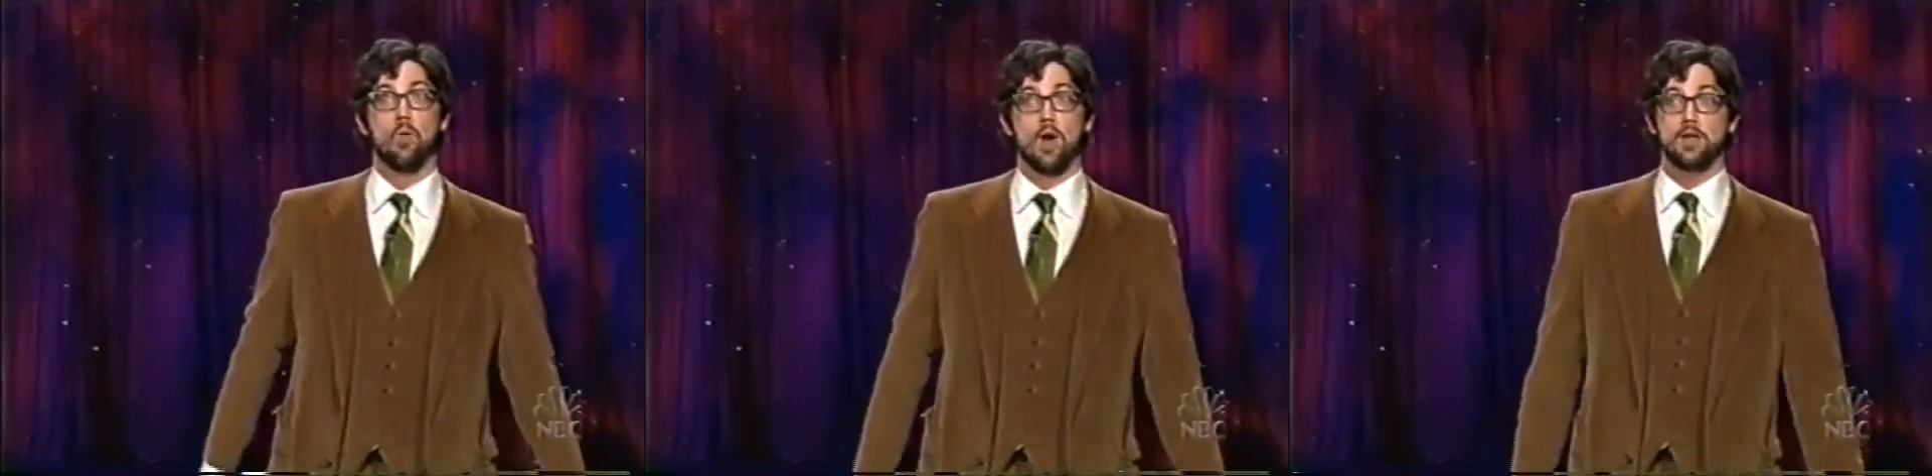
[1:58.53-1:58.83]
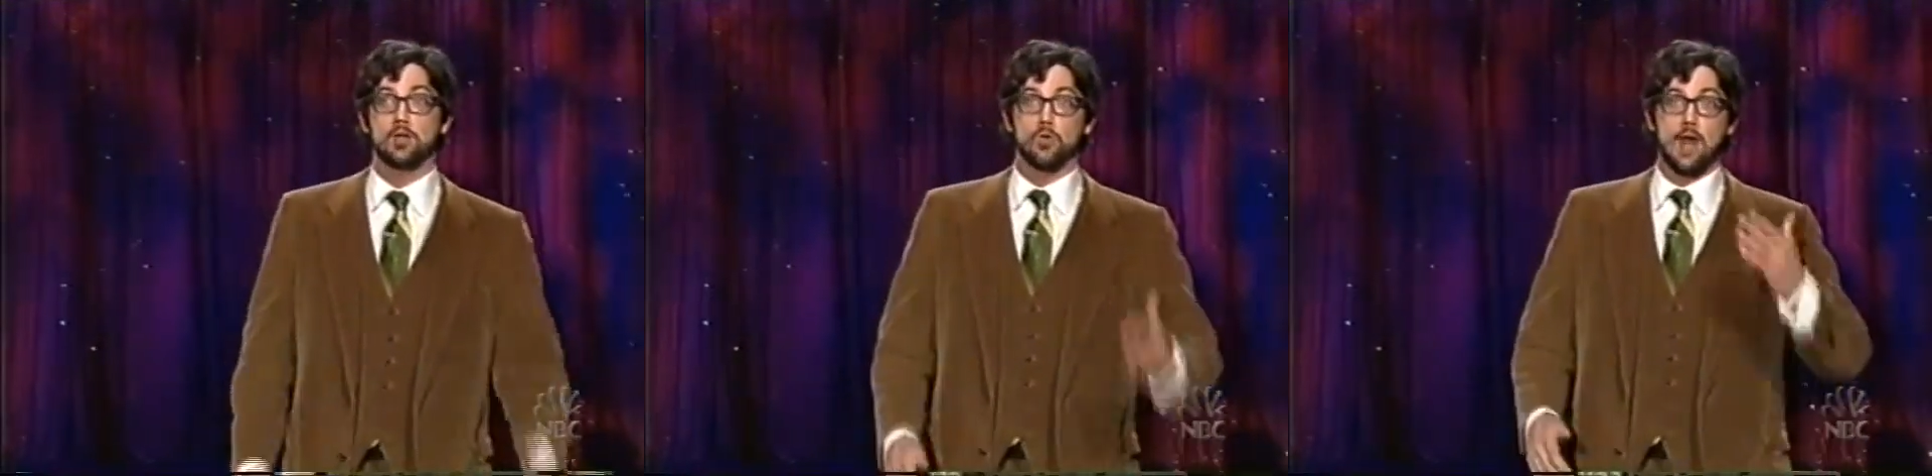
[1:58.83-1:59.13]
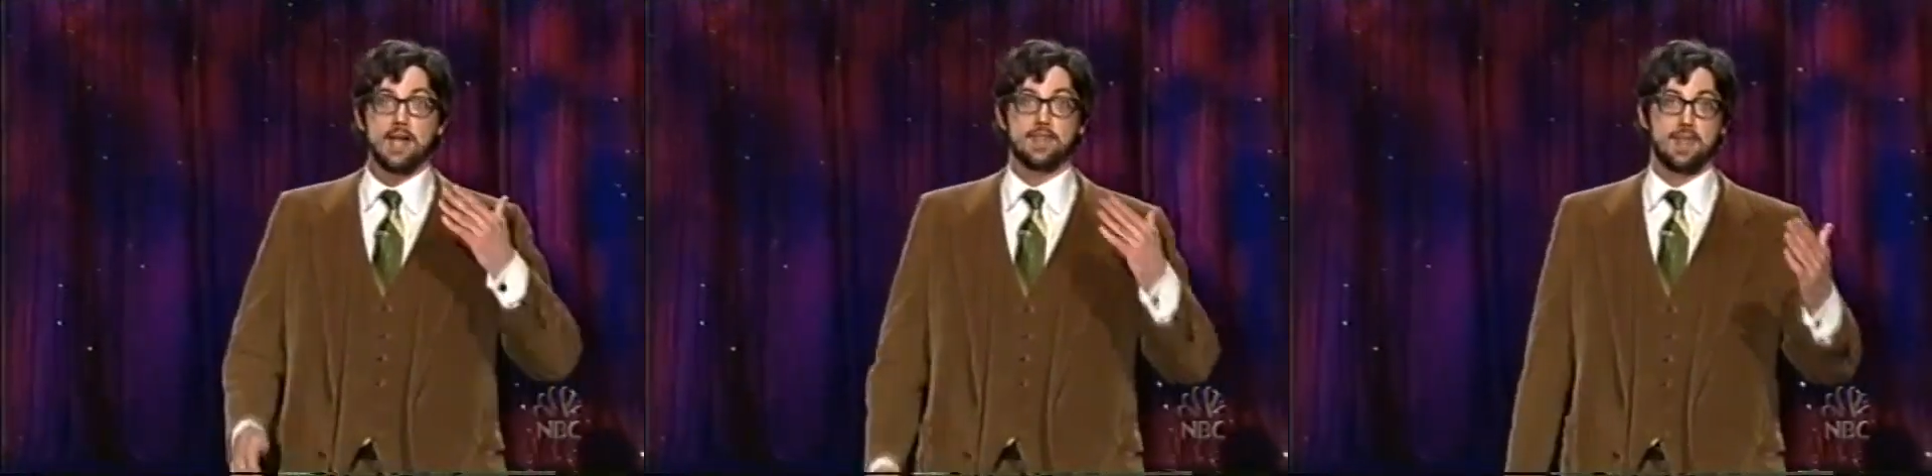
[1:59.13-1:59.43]
One
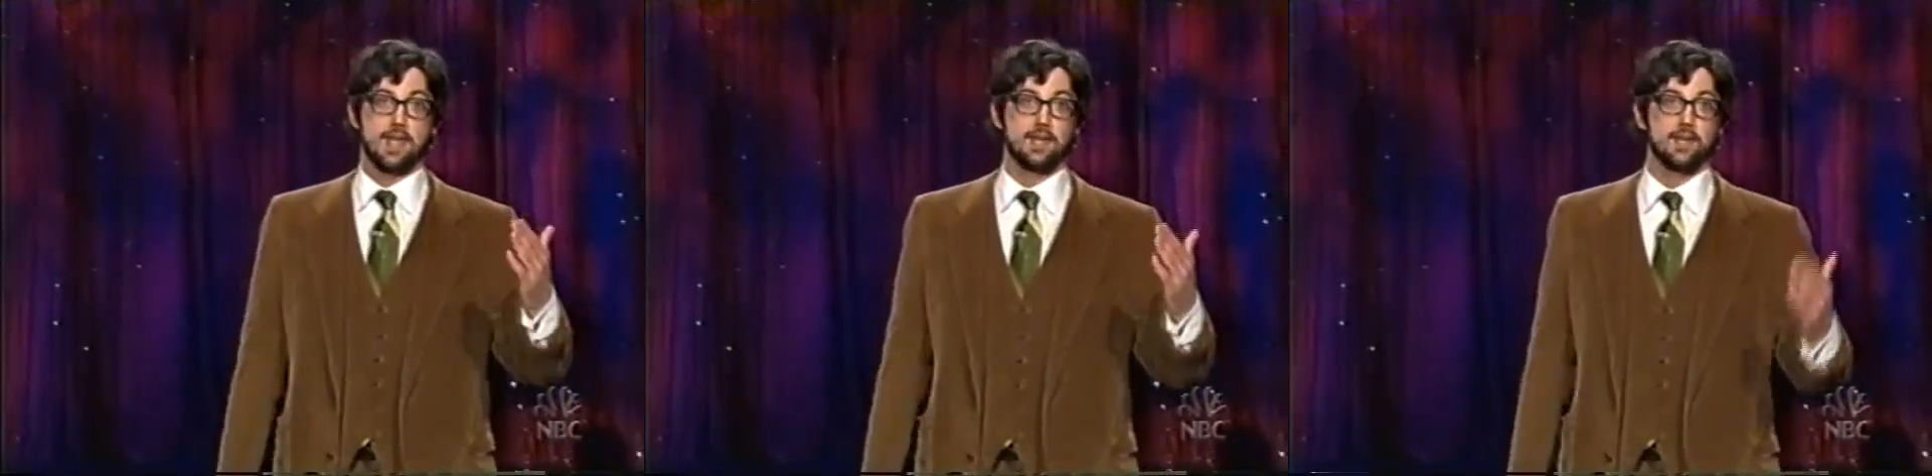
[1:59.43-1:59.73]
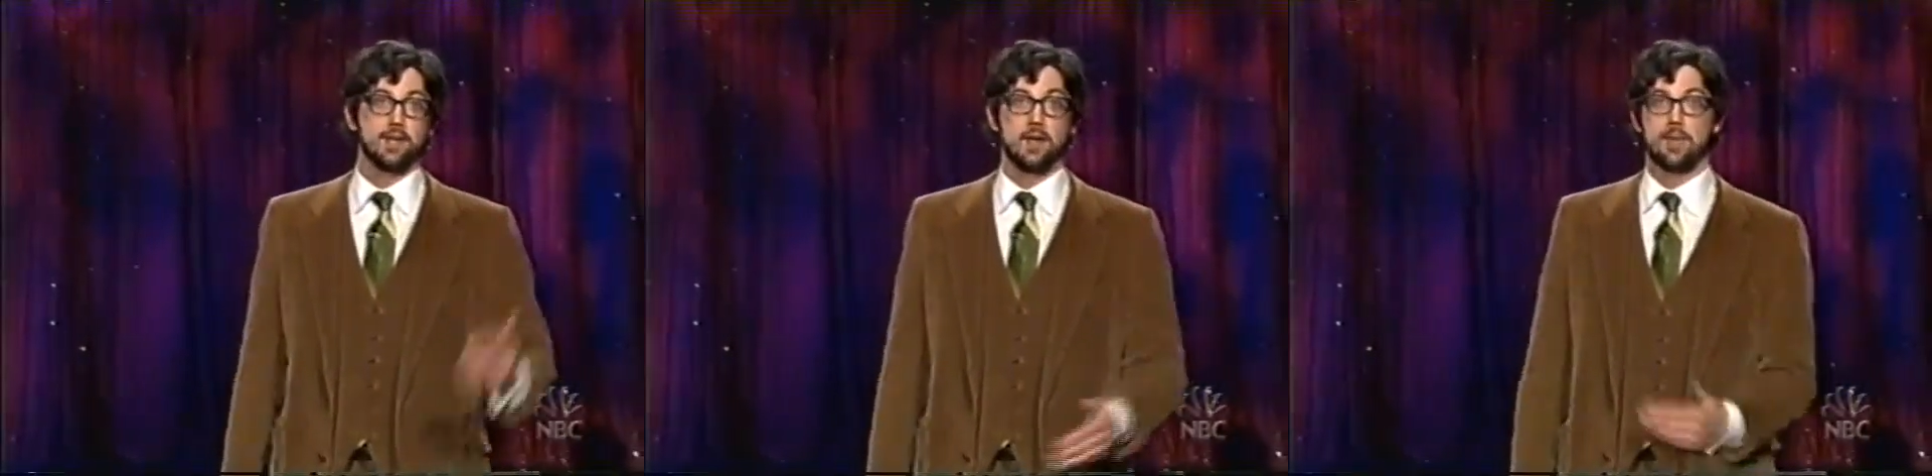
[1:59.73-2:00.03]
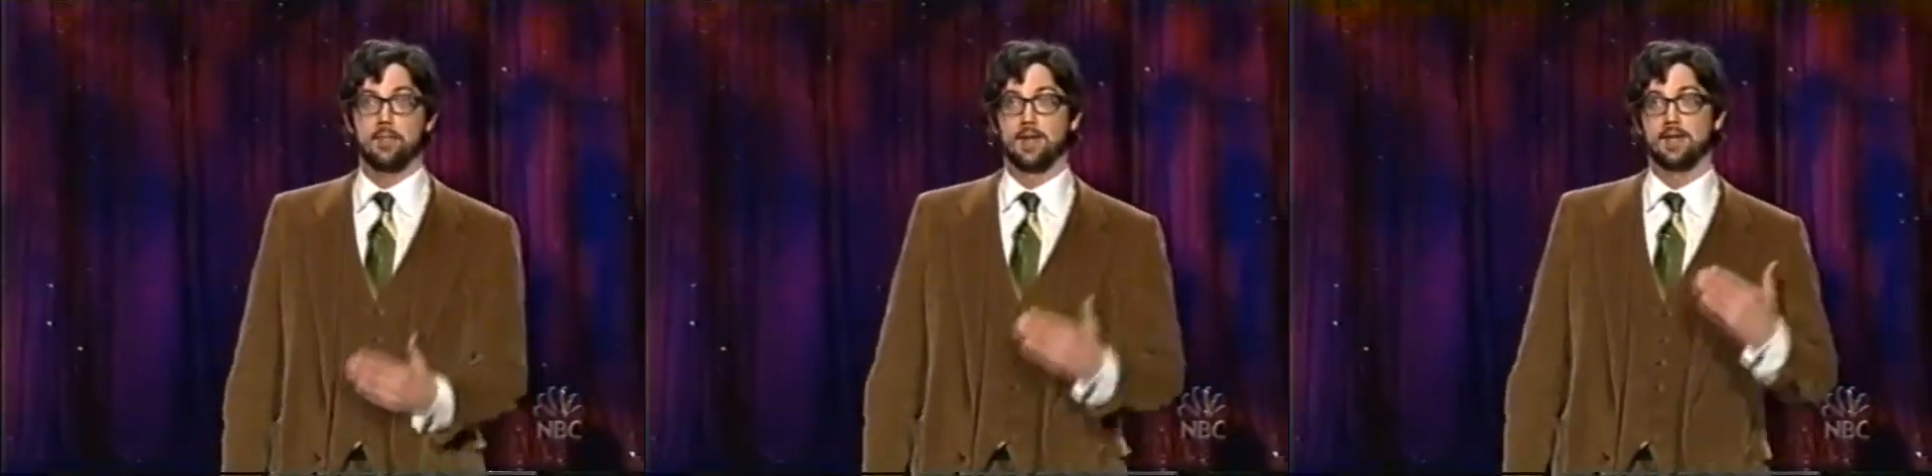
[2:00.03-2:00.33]
great thing
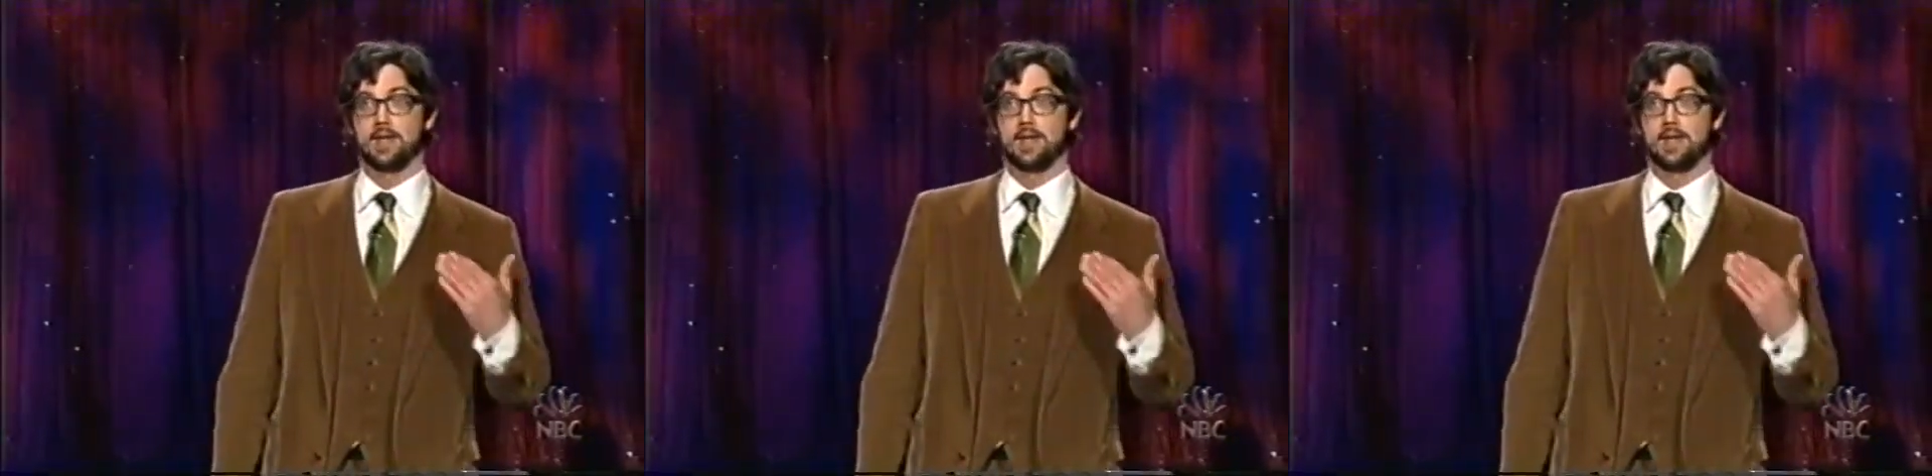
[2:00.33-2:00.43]
about being